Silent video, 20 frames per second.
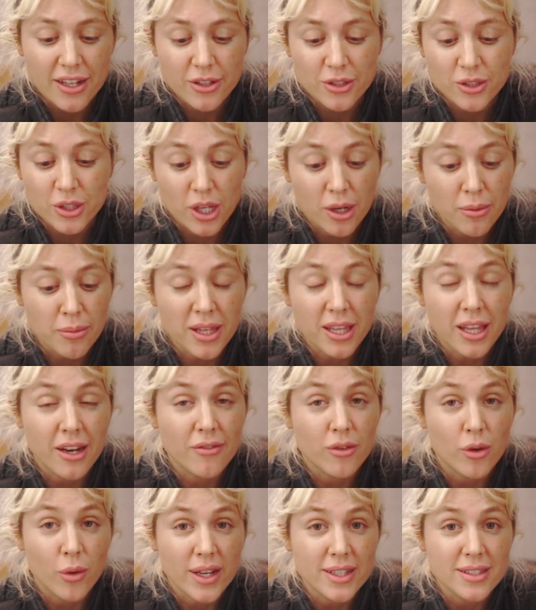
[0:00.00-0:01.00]
There's gonna be a lot
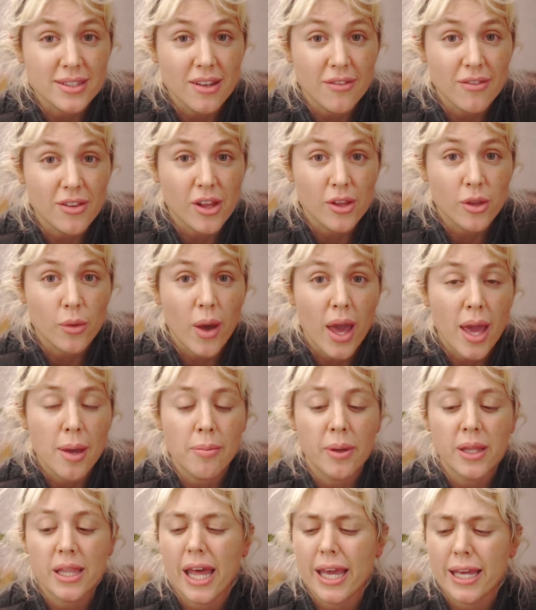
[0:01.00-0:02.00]
of great stuff along the way,
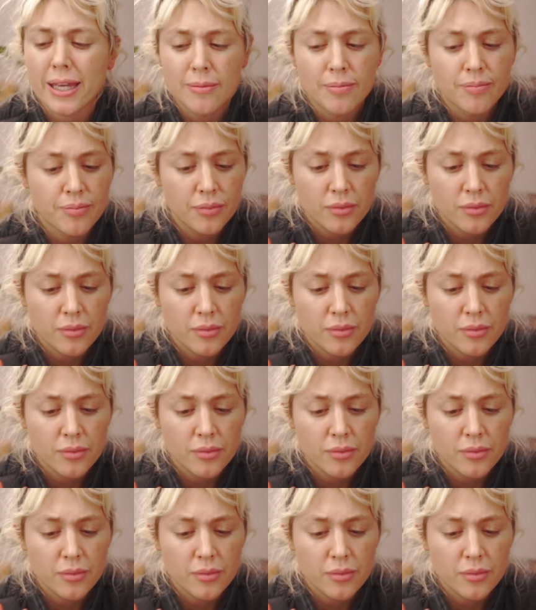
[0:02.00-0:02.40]
but like